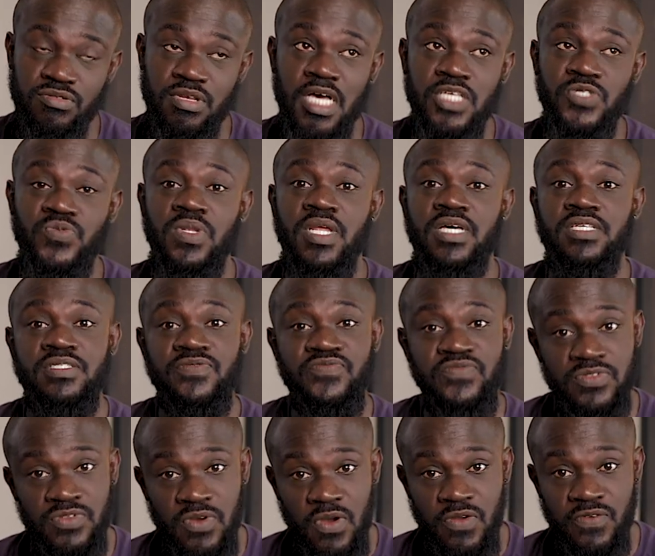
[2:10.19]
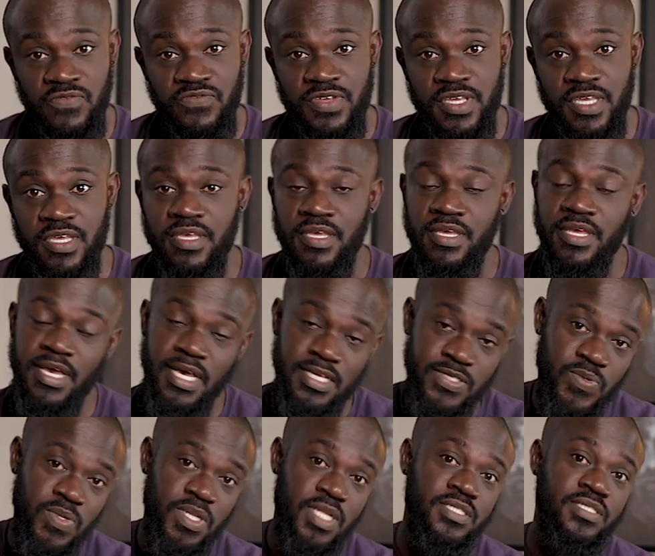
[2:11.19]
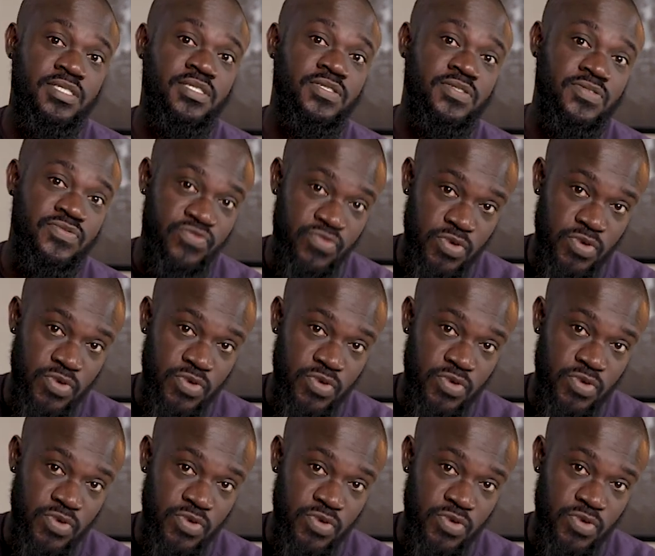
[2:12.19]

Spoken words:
as well as photography, as well as